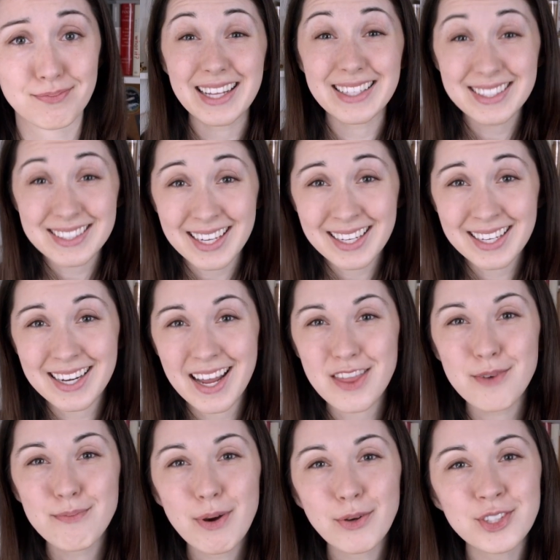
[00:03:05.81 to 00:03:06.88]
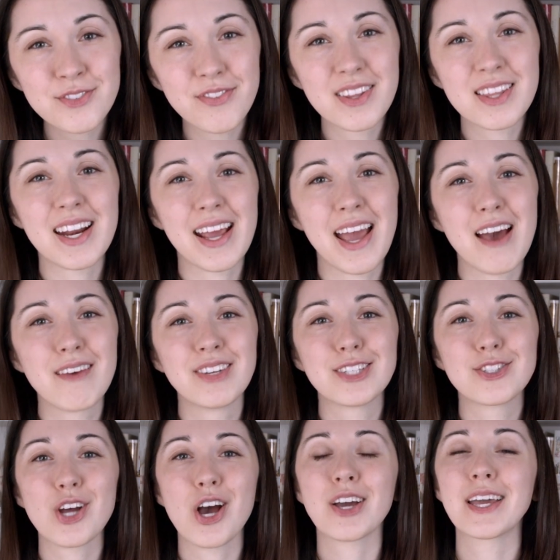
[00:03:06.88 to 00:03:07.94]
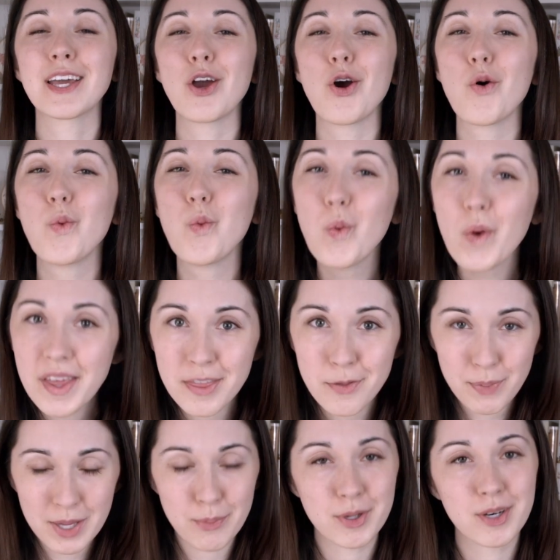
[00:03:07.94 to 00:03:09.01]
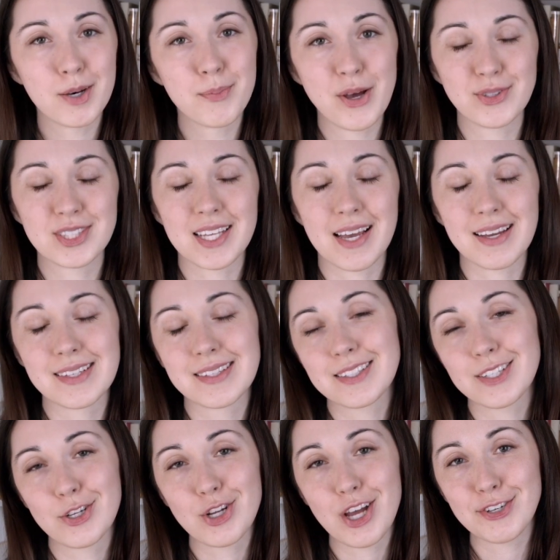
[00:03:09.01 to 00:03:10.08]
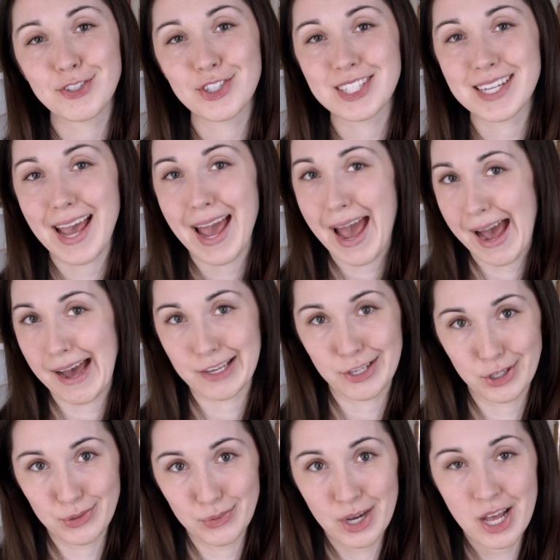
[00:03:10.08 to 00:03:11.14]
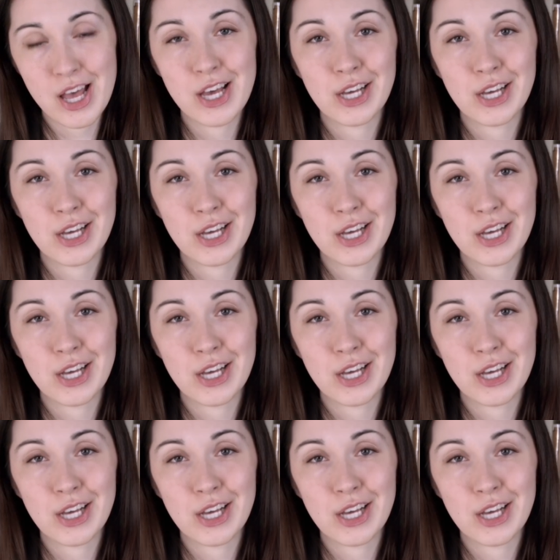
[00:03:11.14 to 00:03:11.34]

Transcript: And second, the most fun that I have is talking with people about science, not just at you.